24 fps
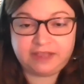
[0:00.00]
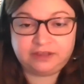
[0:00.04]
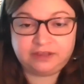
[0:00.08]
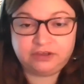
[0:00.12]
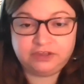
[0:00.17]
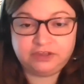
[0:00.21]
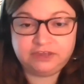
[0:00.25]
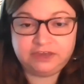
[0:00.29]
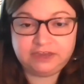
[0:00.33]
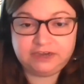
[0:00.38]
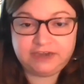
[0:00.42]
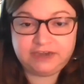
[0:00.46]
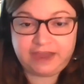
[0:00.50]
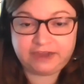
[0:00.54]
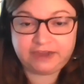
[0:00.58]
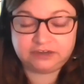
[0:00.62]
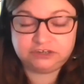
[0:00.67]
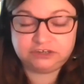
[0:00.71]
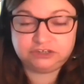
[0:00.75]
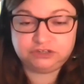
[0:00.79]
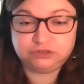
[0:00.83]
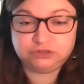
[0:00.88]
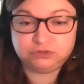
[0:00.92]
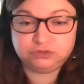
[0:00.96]
connect
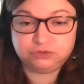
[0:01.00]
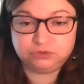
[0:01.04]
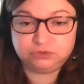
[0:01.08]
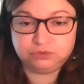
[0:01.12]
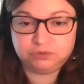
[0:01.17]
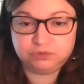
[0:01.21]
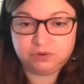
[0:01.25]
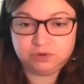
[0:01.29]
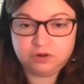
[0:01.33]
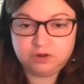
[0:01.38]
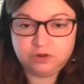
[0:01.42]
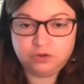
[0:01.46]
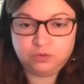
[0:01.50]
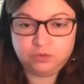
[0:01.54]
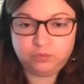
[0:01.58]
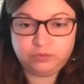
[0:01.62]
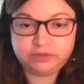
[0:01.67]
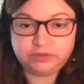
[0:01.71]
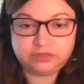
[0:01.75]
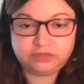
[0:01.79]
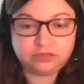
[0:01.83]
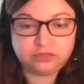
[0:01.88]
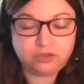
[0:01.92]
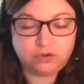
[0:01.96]
you
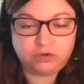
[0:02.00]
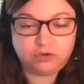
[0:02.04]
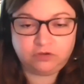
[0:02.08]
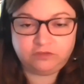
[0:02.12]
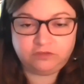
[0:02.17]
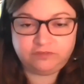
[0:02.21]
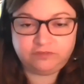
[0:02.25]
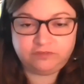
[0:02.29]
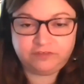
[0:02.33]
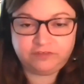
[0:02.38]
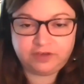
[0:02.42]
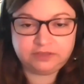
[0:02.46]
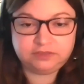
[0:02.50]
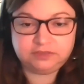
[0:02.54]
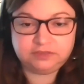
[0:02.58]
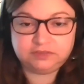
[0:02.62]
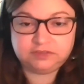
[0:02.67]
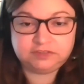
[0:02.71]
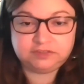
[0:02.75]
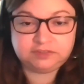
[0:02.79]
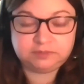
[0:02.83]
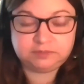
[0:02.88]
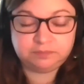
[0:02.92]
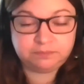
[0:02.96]
with local
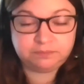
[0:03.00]
funds,